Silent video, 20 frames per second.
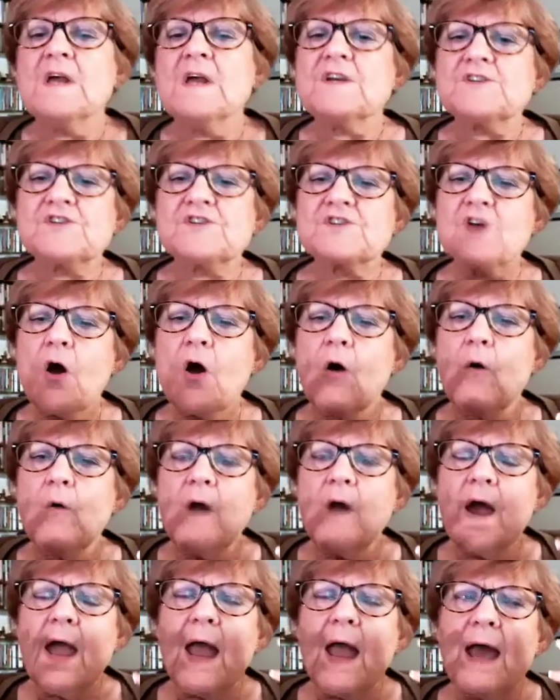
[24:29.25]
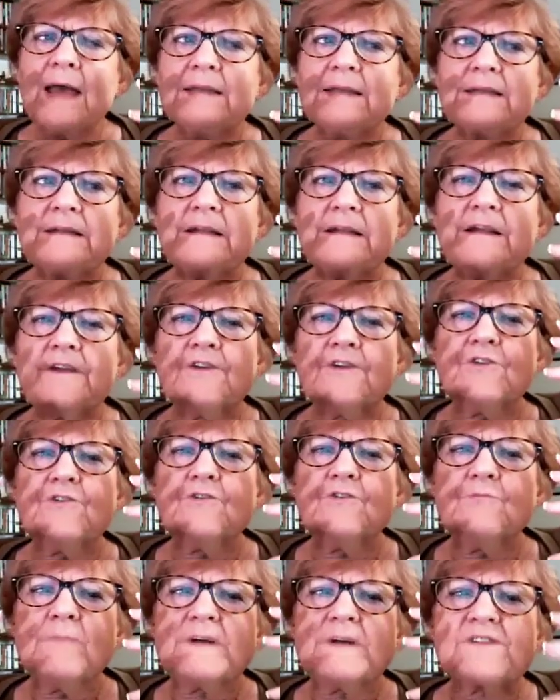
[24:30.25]
So
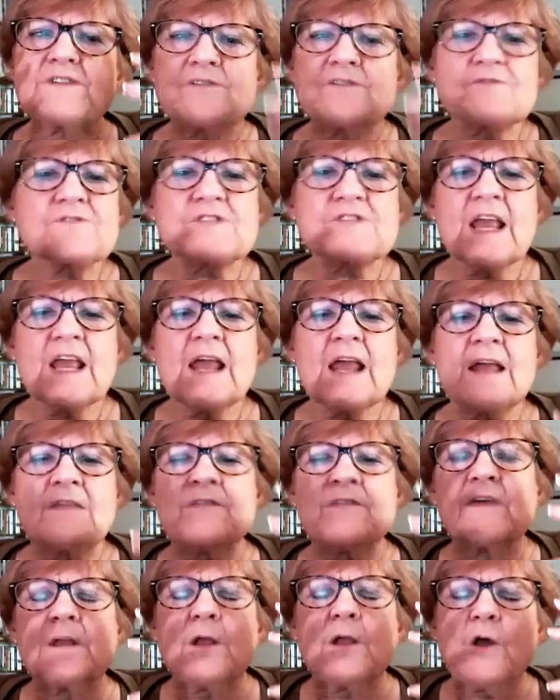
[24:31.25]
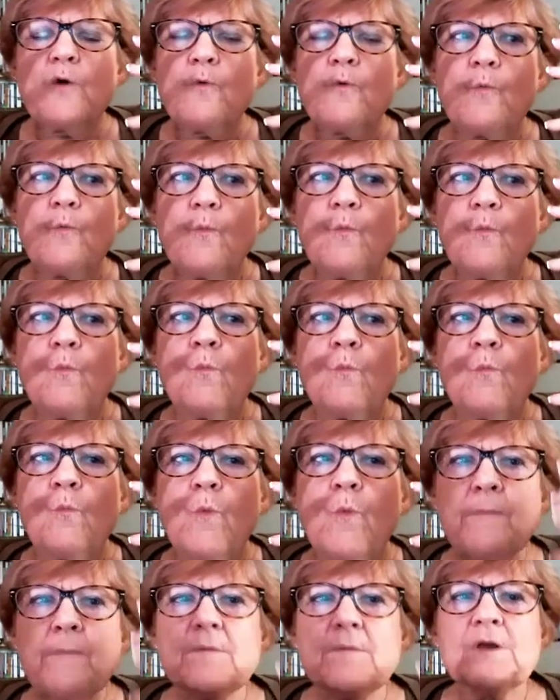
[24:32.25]
you must understand that
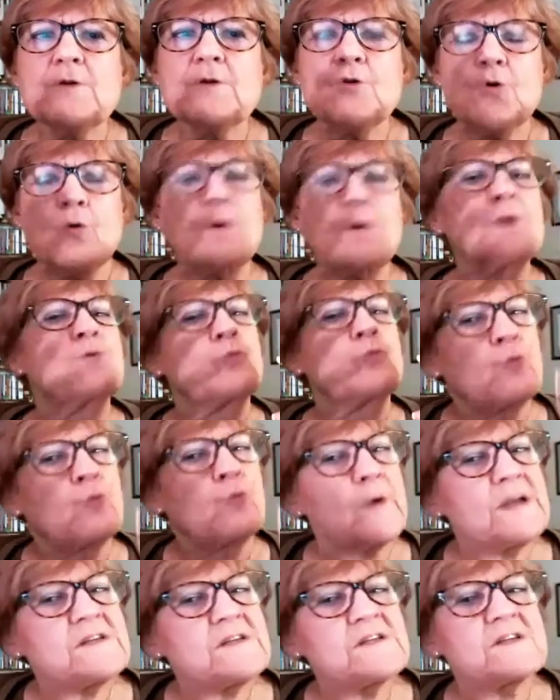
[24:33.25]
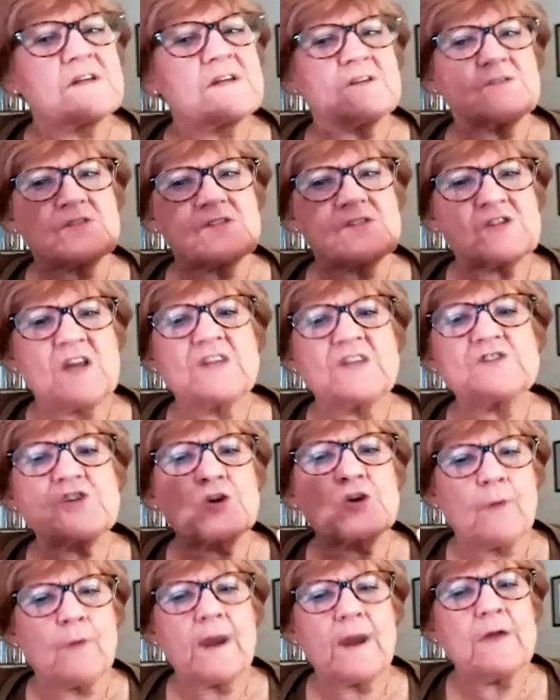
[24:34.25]
women who had risked such a
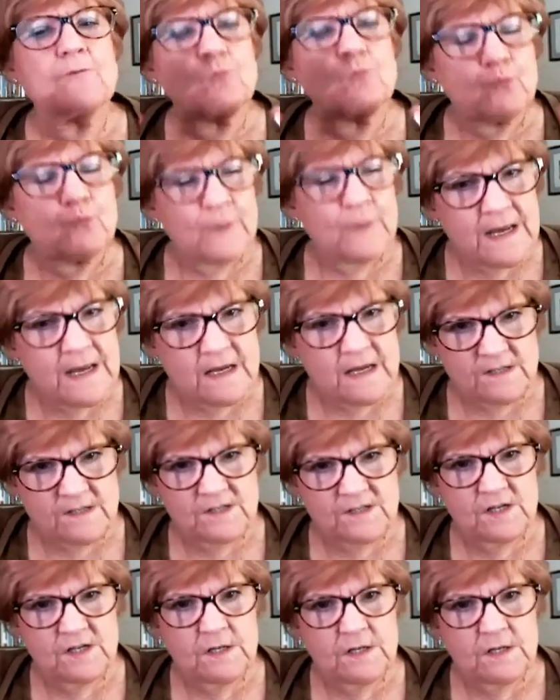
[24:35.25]
great risk